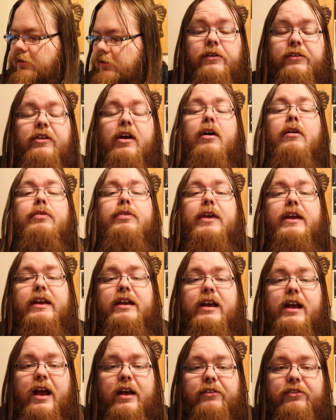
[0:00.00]
So thank
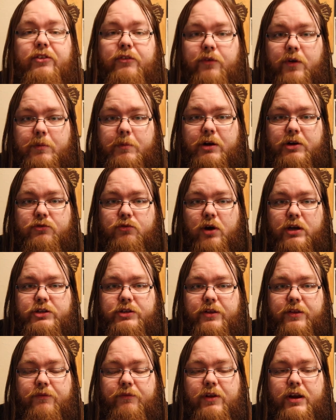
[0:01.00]
you guys so very much for
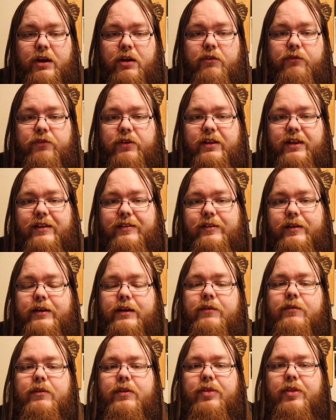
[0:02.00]
watching the video. If you liked it,
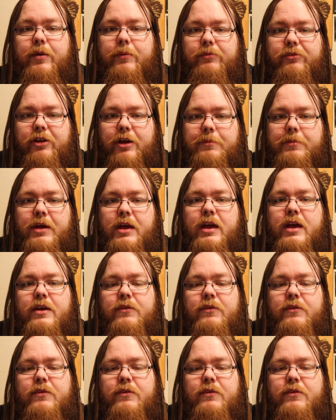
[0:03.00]
give it a thumbs up.